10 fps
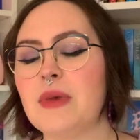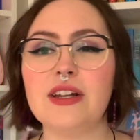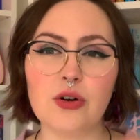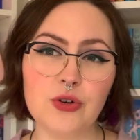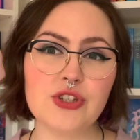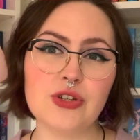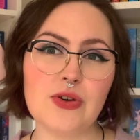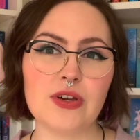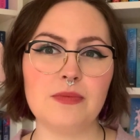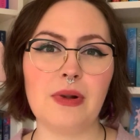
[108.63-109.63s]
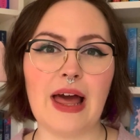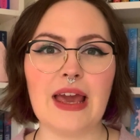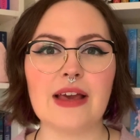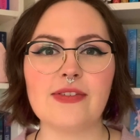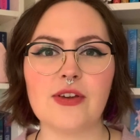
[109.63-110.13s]
and it also, you can
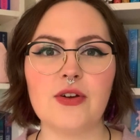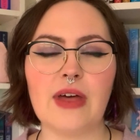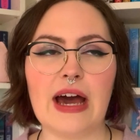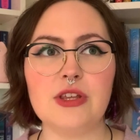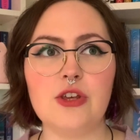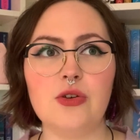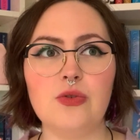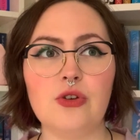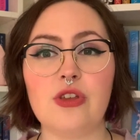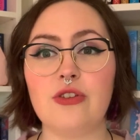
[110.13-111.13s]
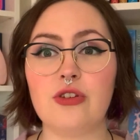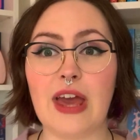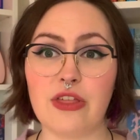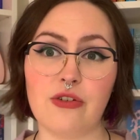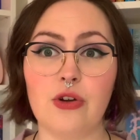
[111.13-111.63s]
play it so that you use it to
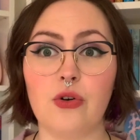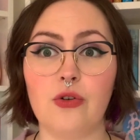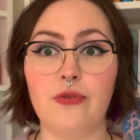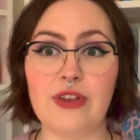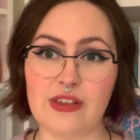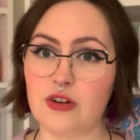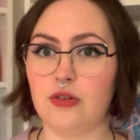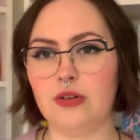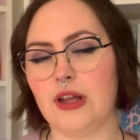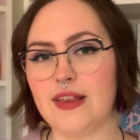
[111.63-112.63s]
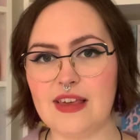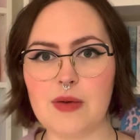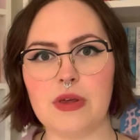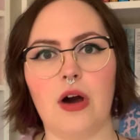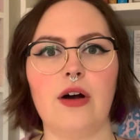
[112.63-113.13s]
get through your physical like
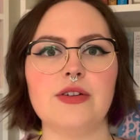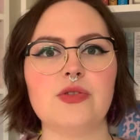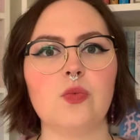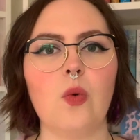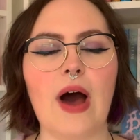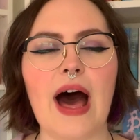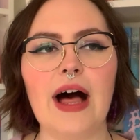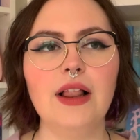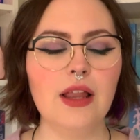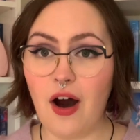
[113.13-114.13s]
TBR as well.